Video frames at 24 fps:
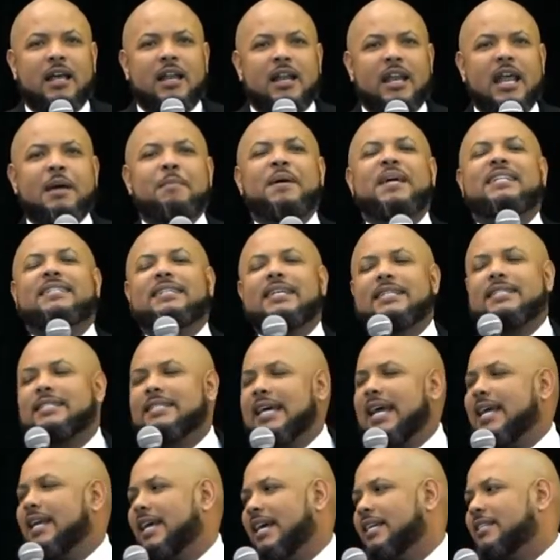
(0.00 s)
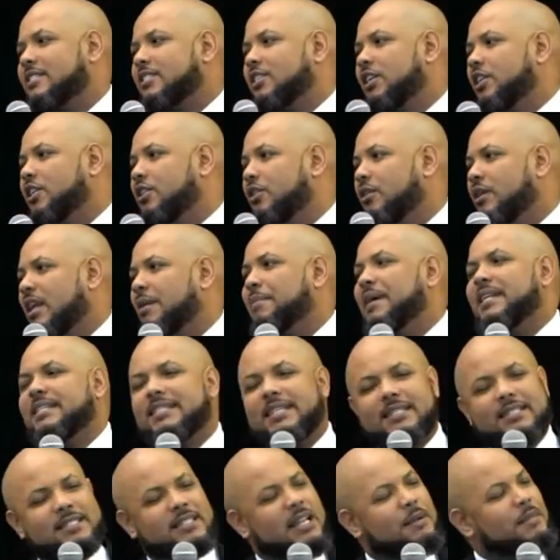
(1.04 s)
Let me just say this to you. Let me
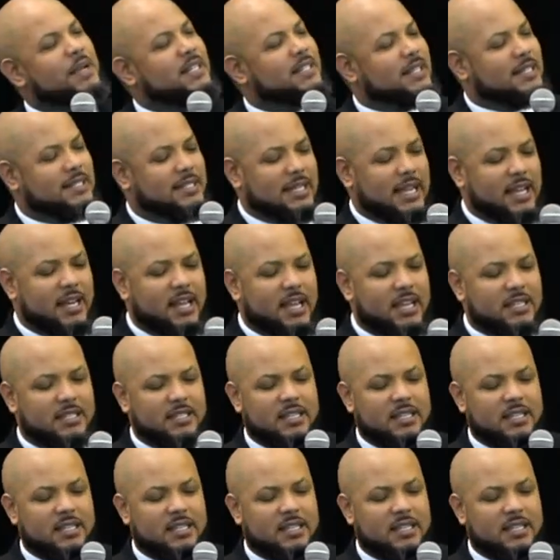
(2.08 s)
just let me just say this.